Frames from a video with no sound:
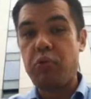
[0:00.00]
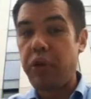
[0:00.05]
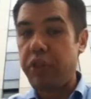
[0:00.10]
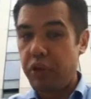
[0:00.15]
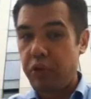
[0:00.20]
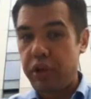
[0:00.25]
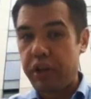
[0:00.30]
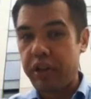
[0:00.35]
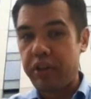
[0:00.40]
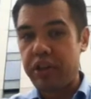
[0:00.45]

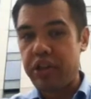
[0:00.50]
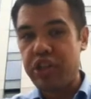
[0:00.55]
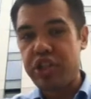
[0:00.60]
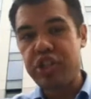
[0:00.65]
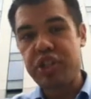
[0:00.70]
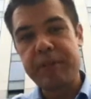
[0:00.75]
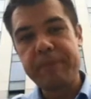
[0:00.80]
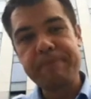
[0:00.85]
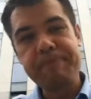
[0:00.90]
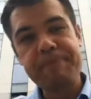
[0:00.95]
with your
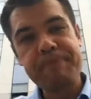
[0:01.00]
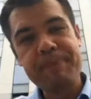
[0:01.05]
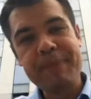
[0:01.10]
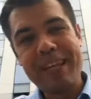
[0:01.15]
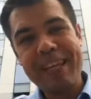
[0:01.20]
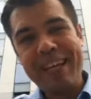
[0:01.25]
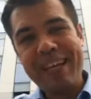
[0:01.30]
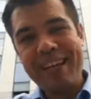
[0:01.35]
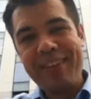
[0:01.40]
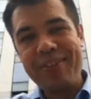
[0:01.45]
English.
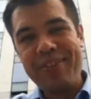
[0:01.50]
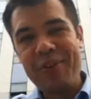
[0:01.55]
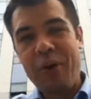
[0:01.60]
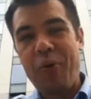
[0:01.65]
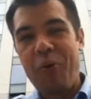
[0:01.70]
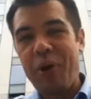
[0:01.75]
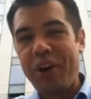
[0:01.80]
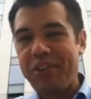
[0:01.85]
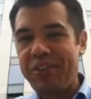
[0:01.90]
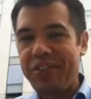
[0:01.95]
So
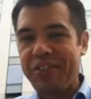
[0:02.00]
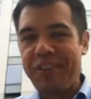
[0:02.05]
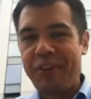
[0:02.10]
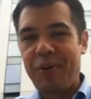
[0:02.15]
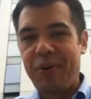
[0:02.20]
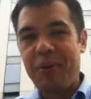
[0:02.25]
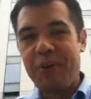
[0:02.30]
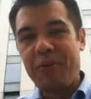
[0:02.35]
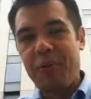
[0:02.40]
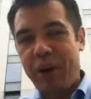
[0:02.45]
what is
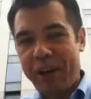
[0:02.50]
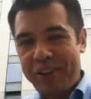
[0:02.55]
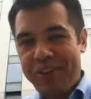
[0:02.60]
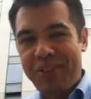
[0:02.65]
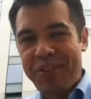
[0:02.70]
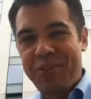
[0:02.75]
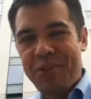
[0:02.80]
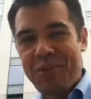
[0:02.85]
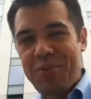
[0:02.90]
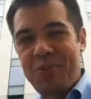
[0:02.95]

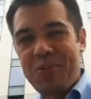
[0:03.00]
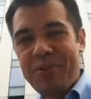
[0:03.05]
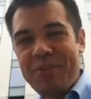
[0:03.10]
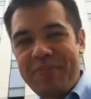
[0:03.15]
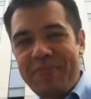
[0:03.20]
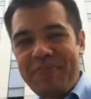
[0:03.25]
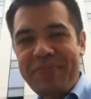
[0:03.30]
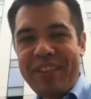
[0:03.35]
the tool?